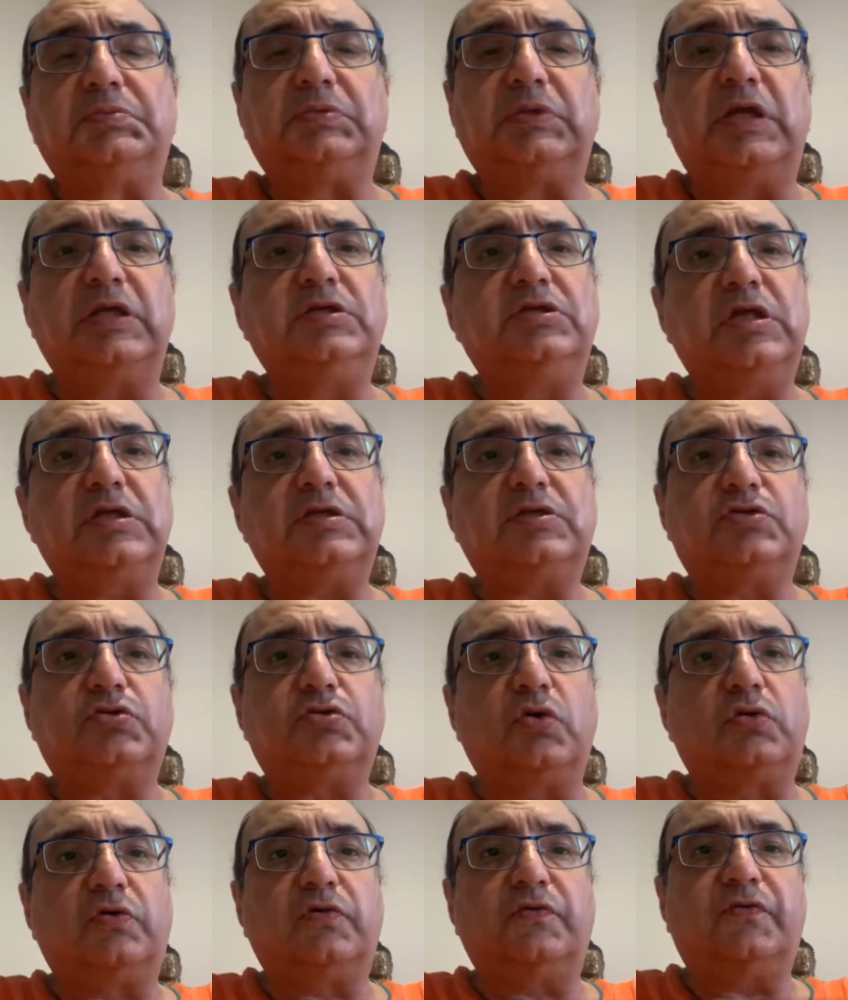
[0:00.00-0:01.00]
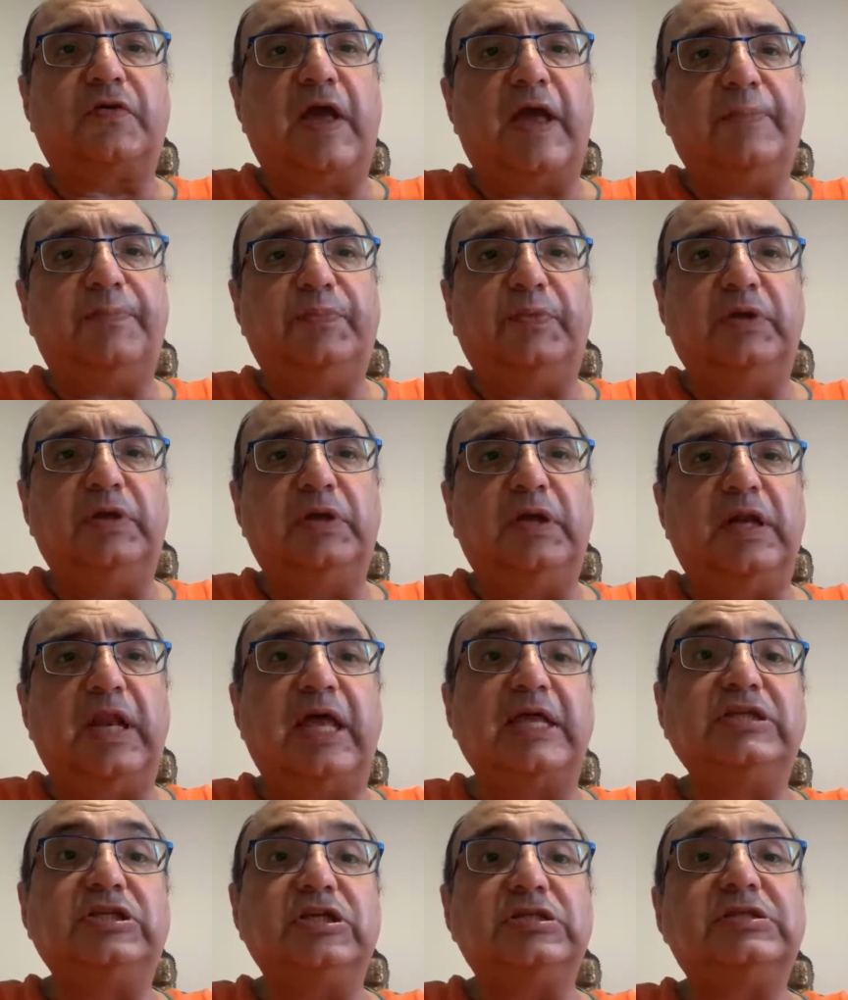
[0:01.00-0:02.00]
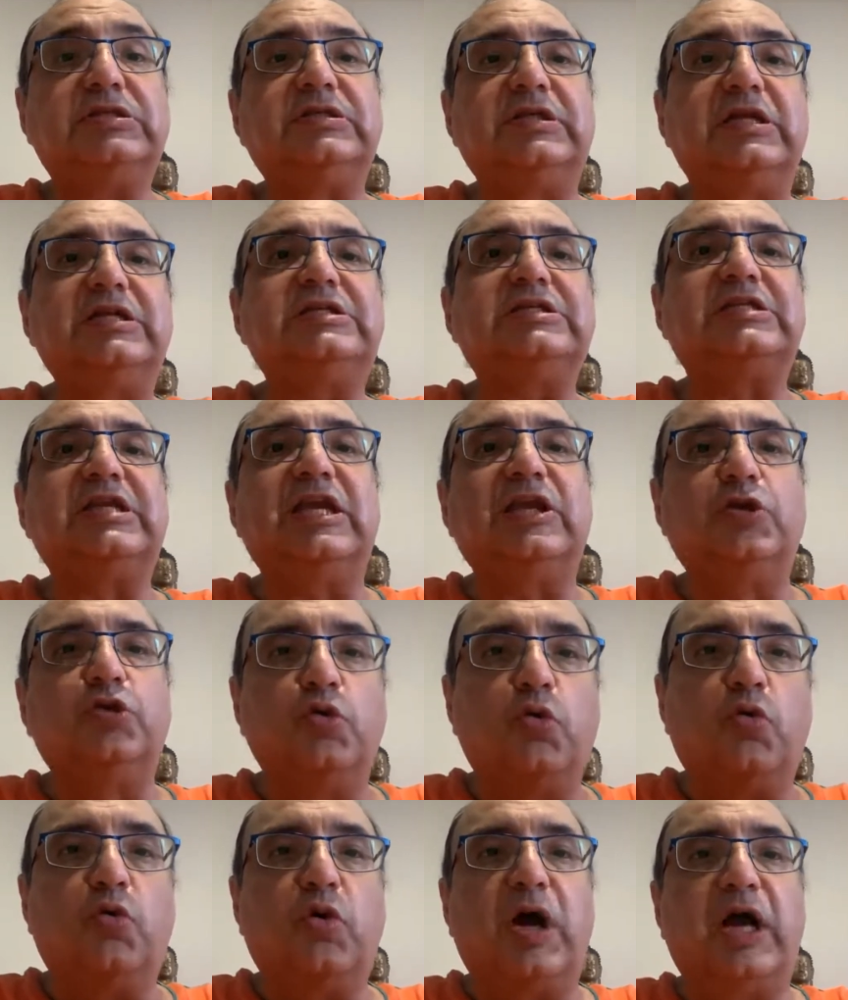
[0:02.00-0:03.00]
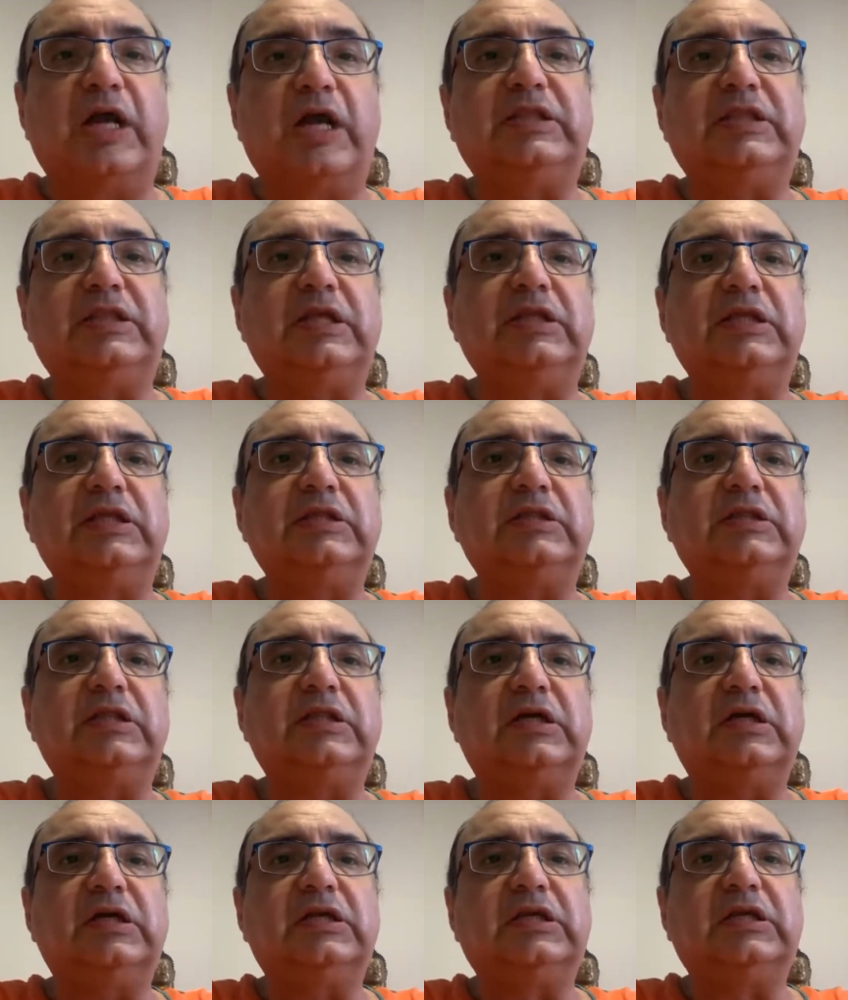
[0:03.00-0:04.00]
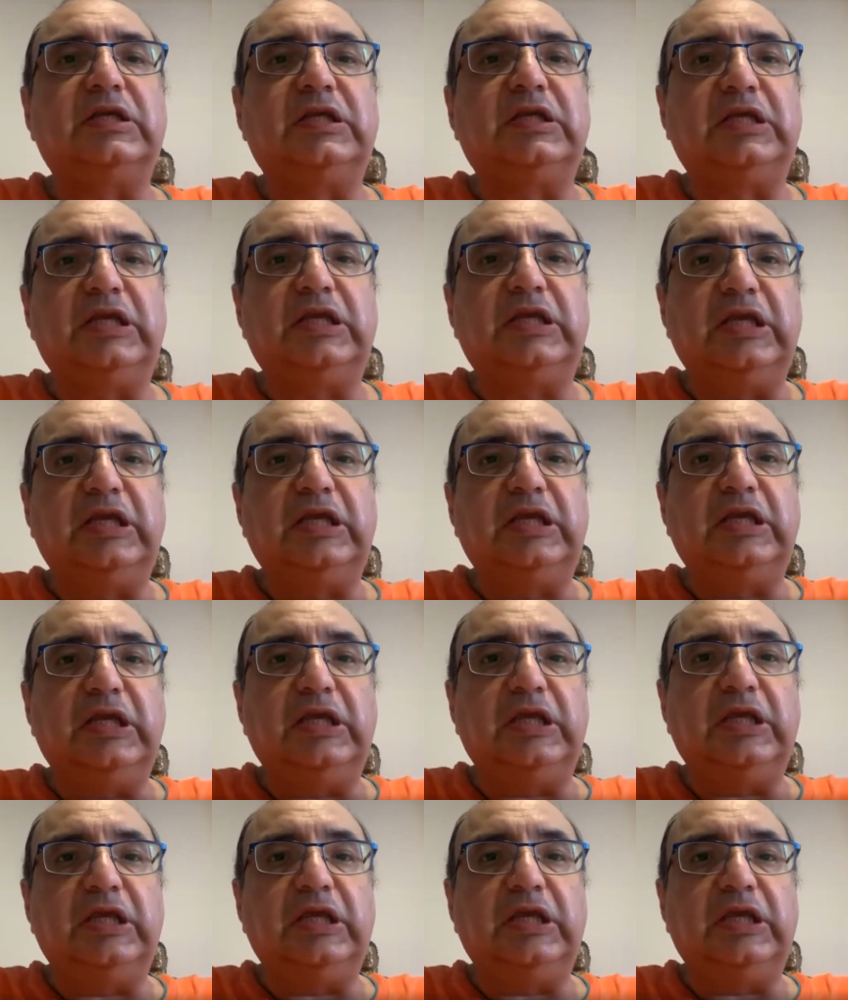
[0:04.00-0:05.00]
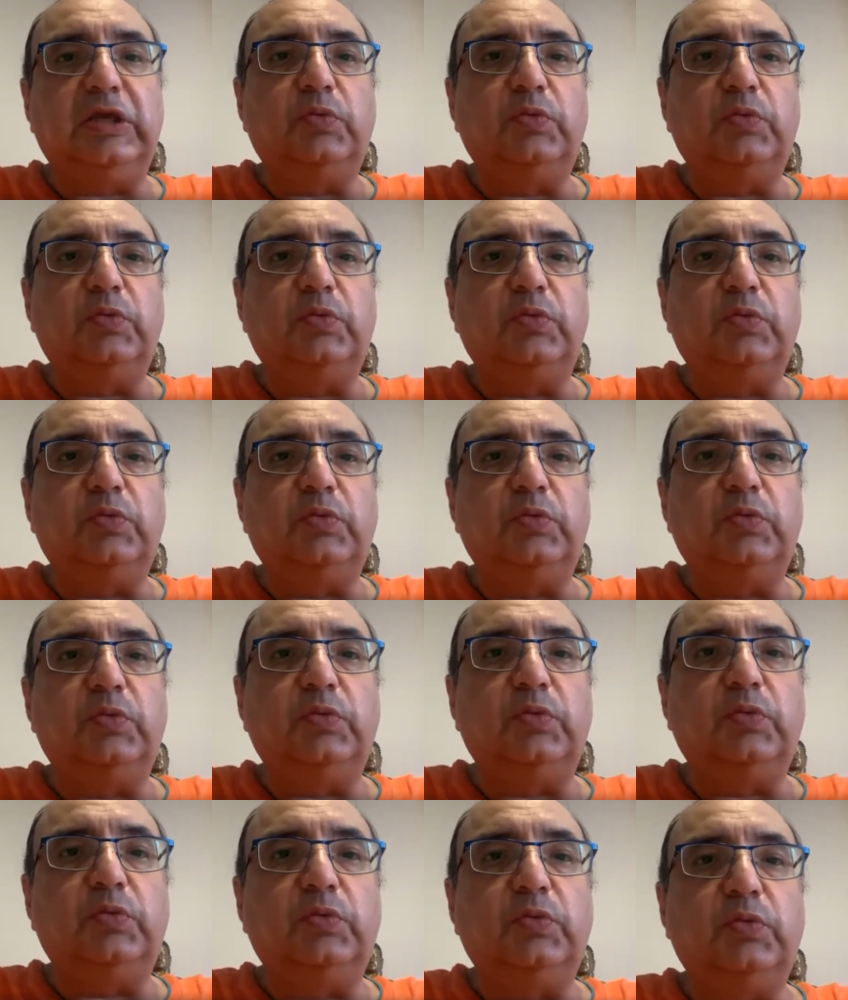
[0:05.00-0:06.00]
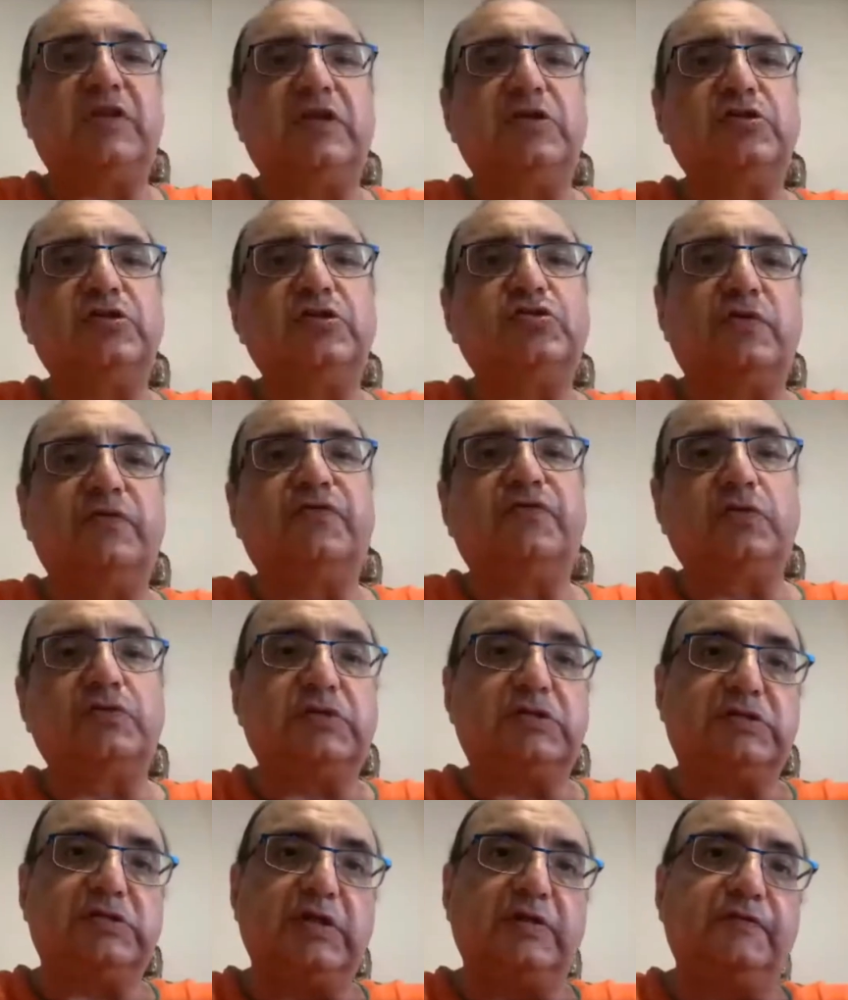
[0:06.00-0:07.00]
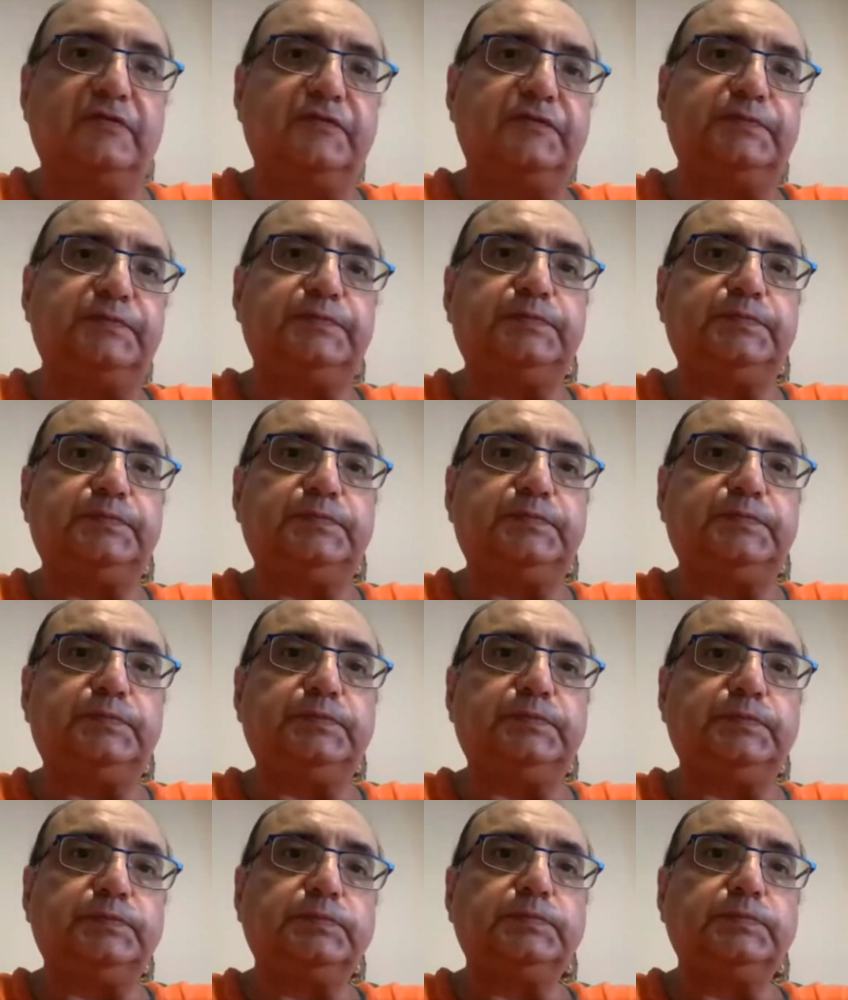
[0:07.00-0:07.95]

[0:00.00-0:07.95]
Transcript: it just sort of happened, and I just didn't say no. I think the key words here is to say yes to life, and everything sort of follows itself.